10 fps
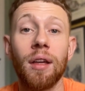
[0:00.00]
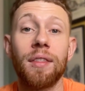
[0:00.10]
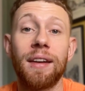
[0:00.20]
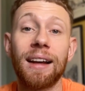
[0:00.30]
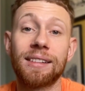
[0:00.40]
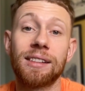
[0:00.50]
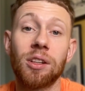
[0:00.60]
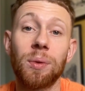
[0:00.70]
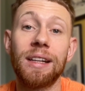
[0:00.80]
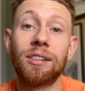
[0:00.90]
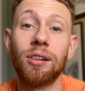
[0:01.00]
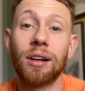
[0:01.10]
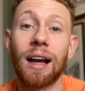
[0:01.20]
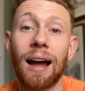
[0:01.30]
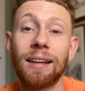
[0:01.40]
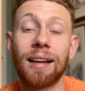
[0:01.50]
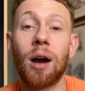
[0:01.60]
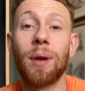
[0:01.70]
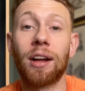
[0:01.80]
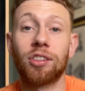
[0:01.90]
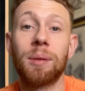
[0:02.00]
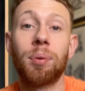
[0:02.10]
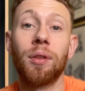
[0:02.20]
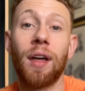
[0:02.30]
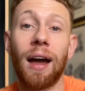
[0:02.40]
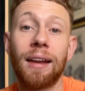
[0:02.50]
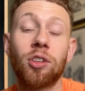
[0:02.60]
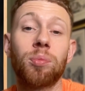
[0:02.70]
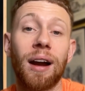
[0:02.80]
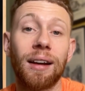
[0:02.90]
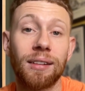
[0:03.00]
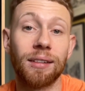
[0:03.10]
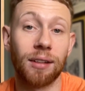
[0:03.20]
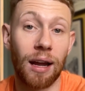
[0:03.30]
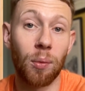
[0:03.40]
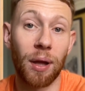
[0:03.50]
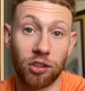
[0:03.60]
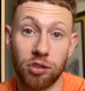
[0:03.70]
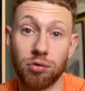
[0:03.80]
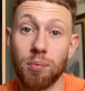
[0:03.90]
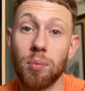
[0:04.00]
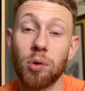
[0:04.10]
The next thing that we need to look at is how we actually put that into practice and how we actually